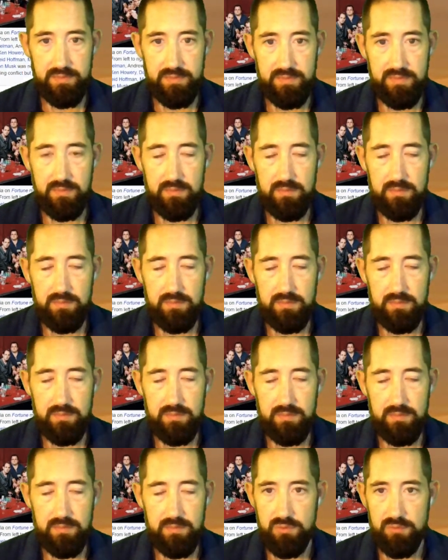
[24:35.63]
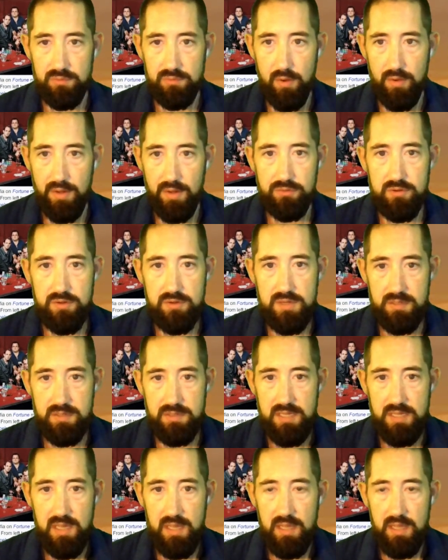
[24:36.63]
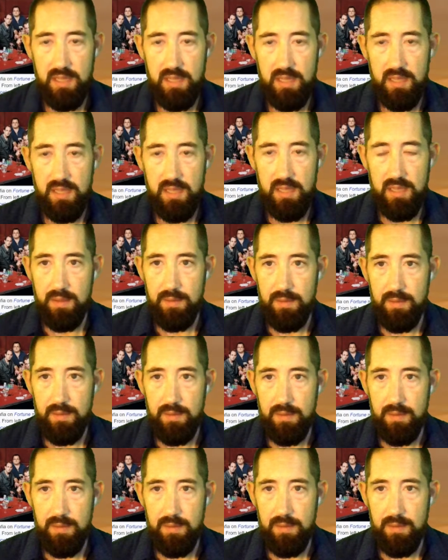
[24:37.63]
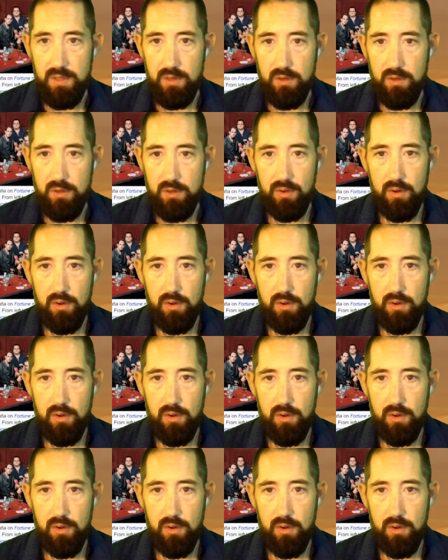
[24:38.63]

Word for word: you know, when you think about all the other impacts these things had,